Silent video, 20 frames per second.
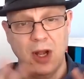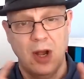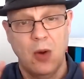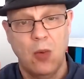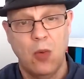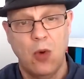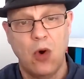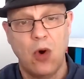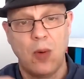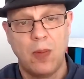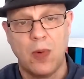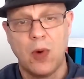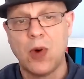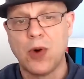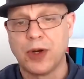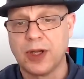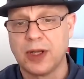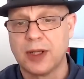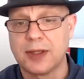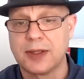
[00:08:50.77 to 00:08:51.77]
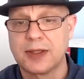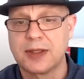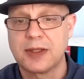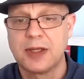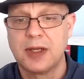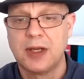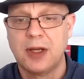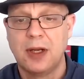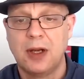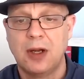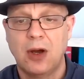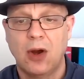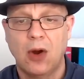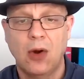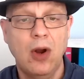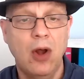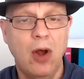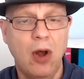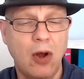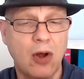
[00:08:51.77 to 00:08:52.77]
a warm audience,
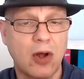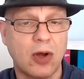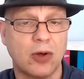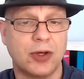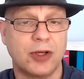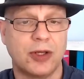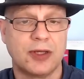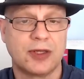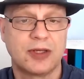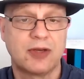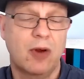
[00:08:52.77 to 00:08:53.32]
or a hot audience.